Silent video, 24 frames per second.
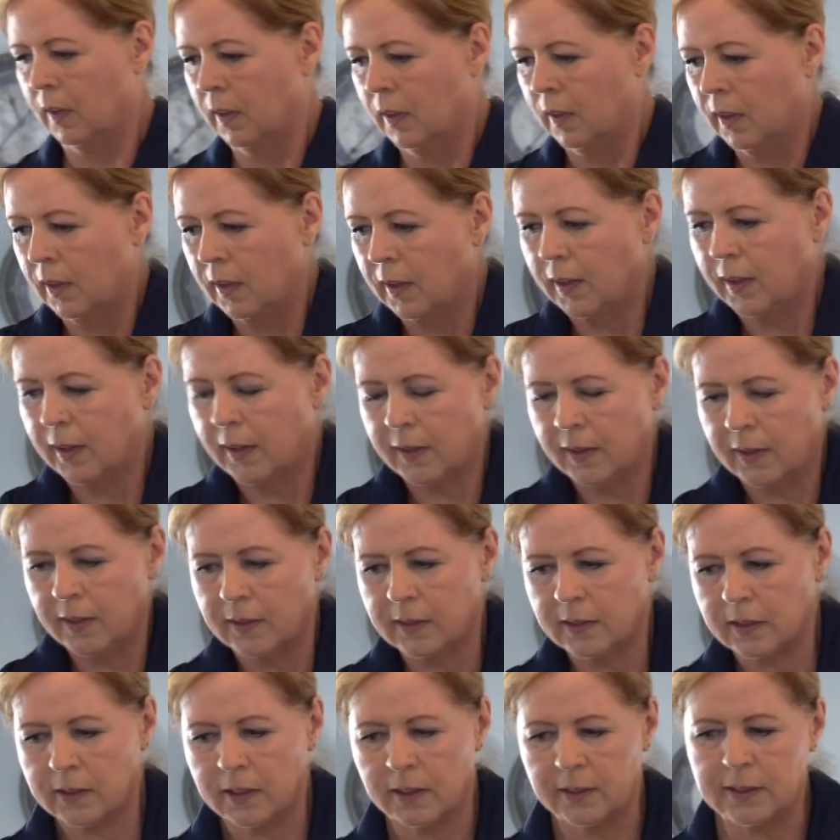
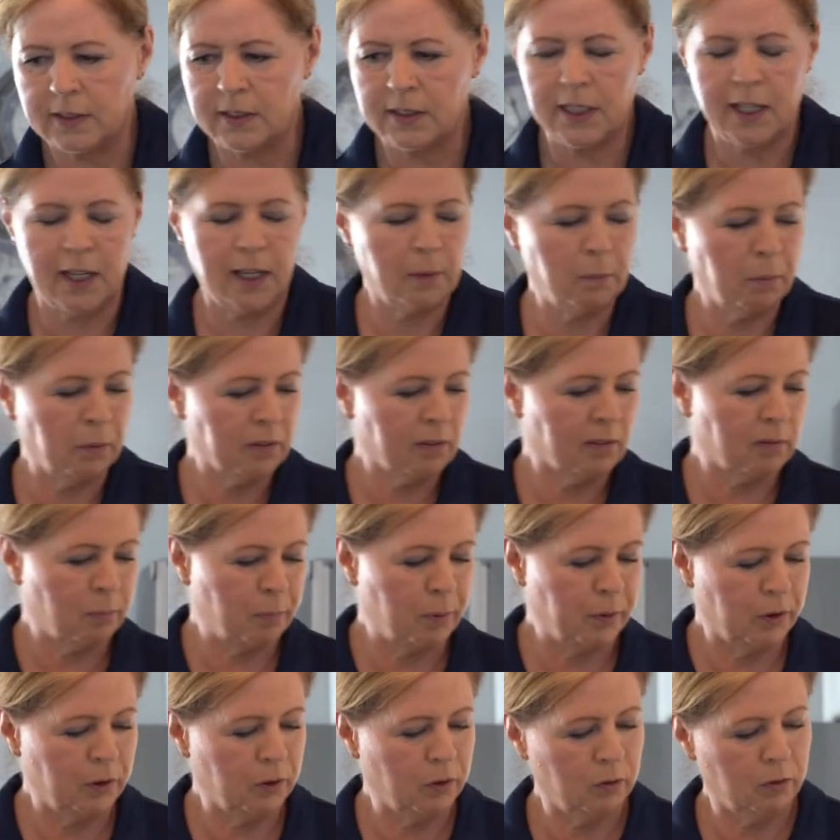and a
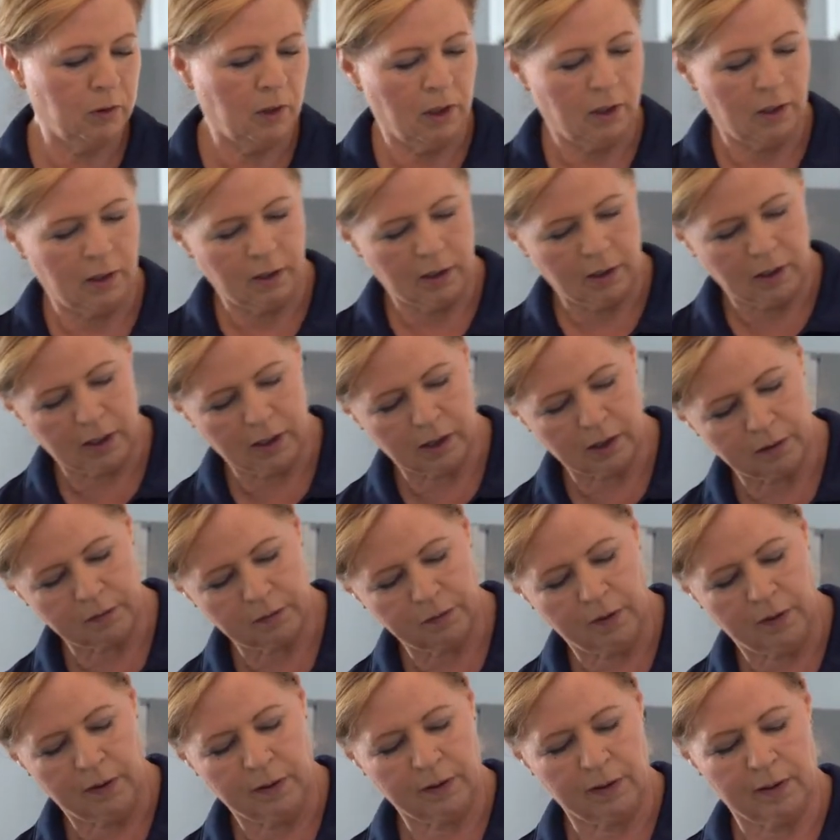tablespoon of
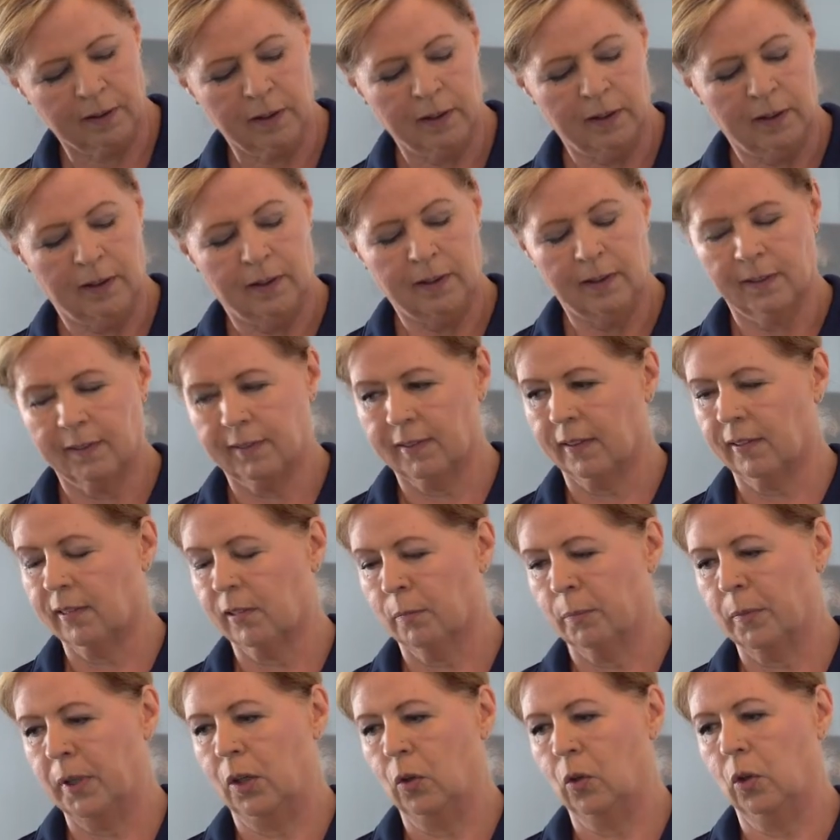
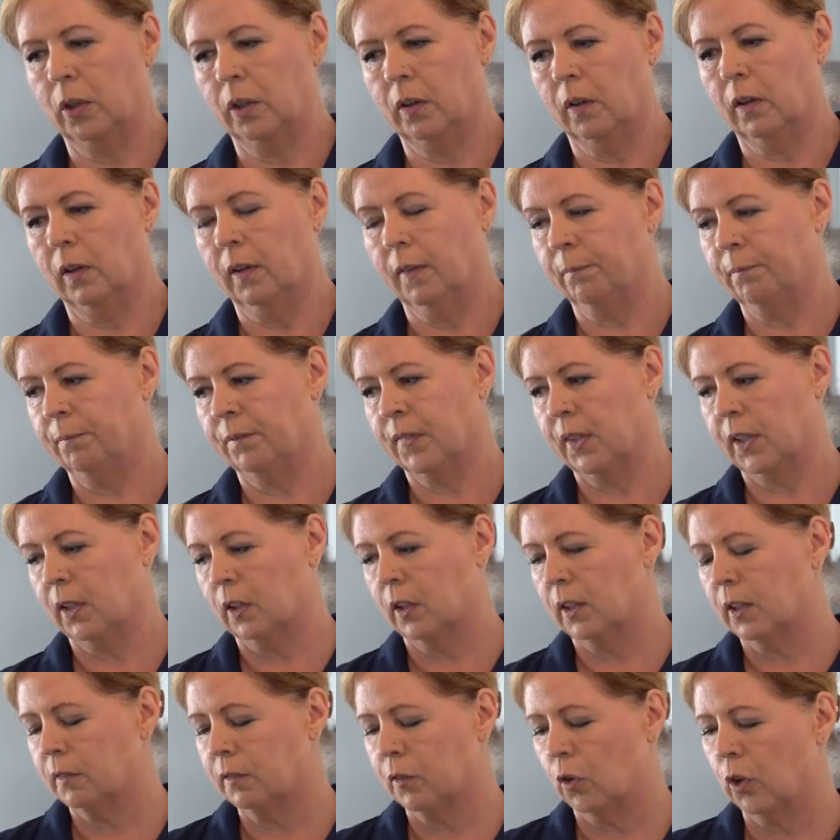sesame oil. The
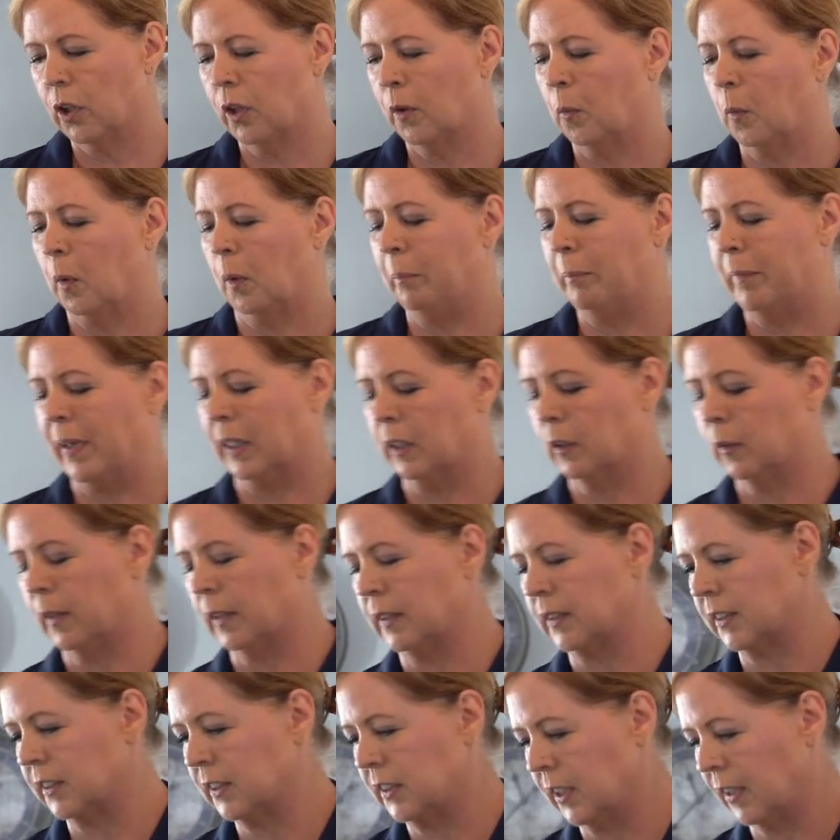olive oil will mellow
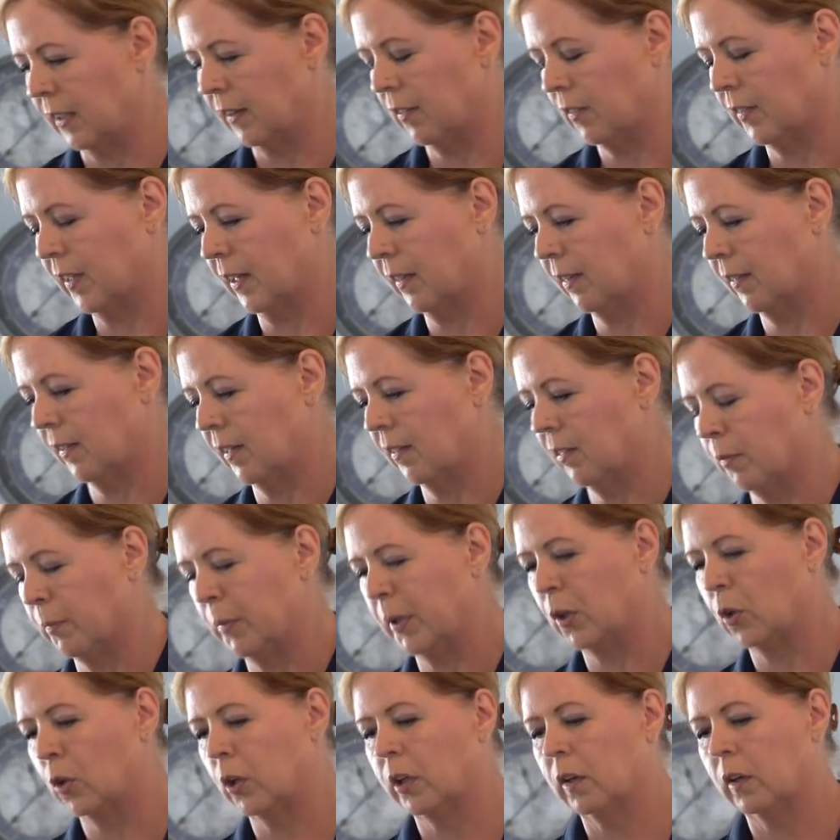out the taste of that sesame
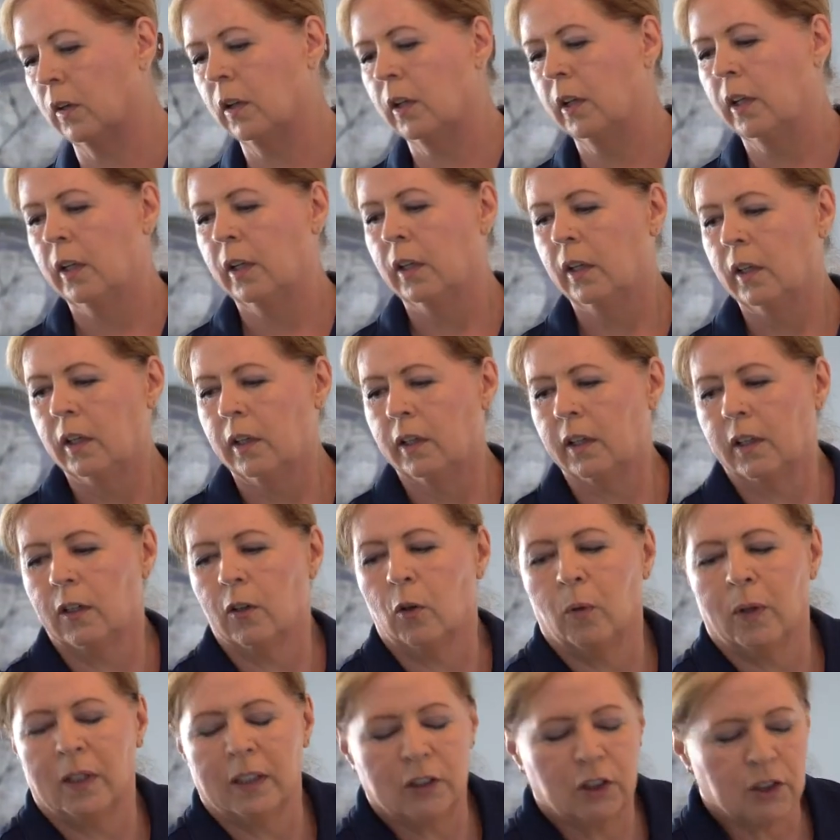oil. You don't
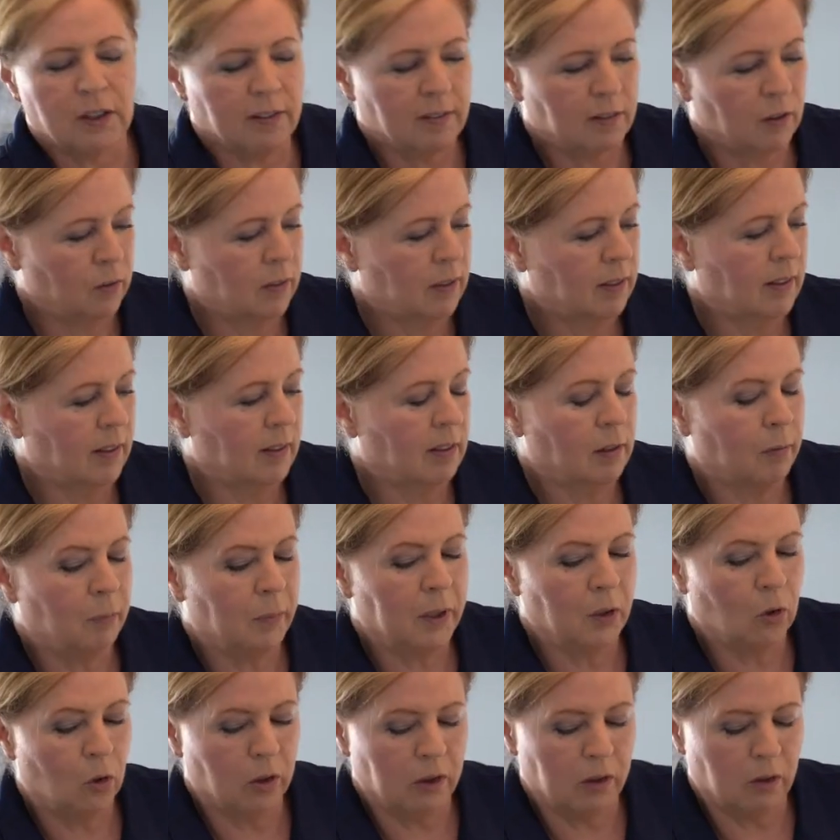want to just use
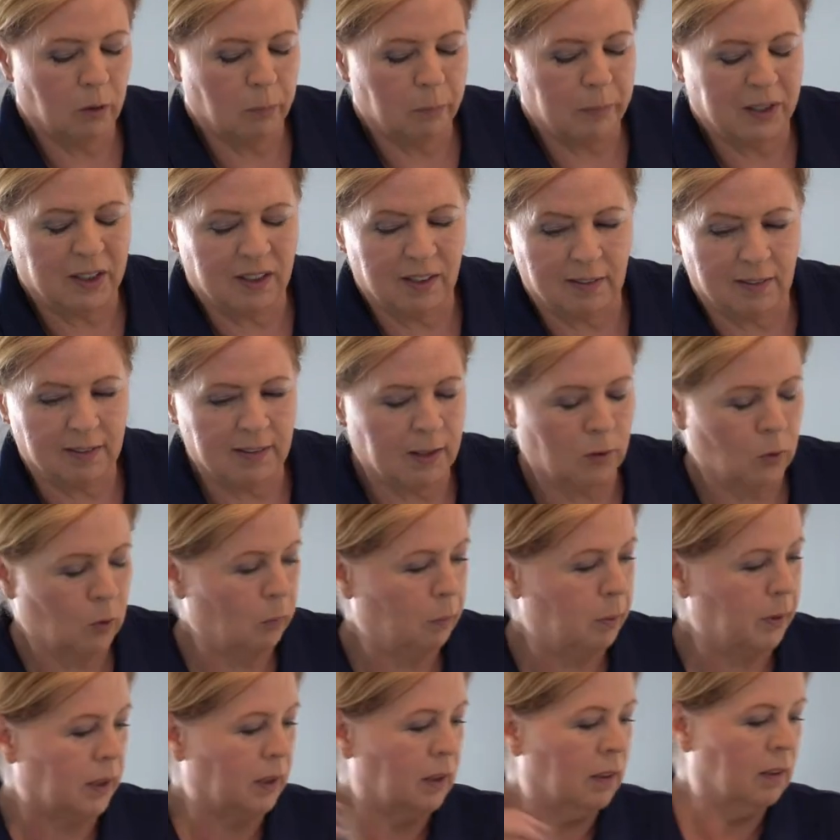sesame oil because that will
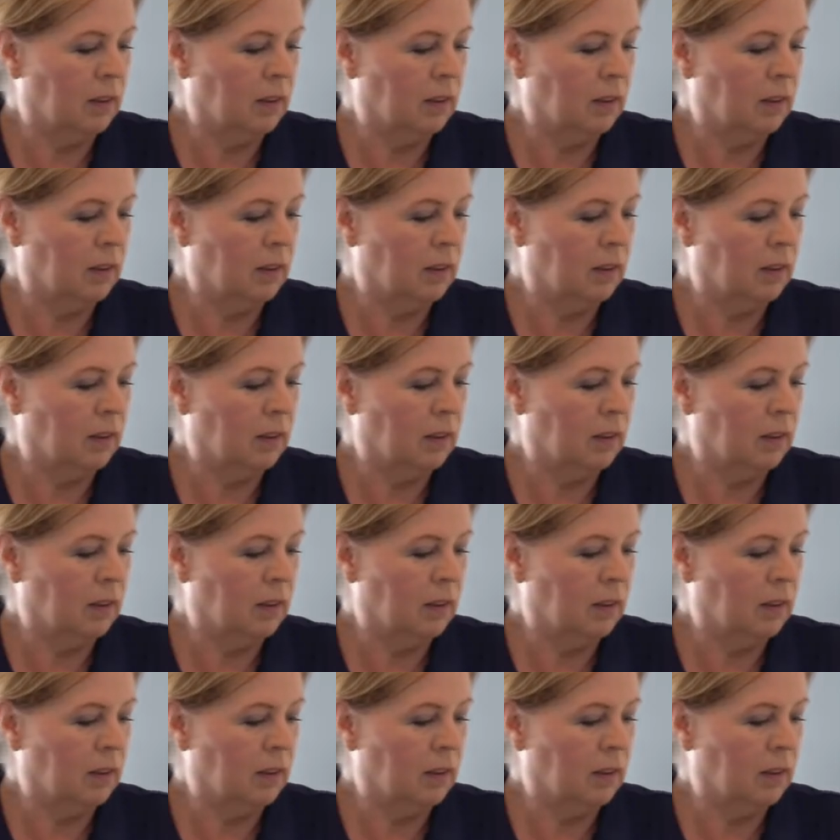be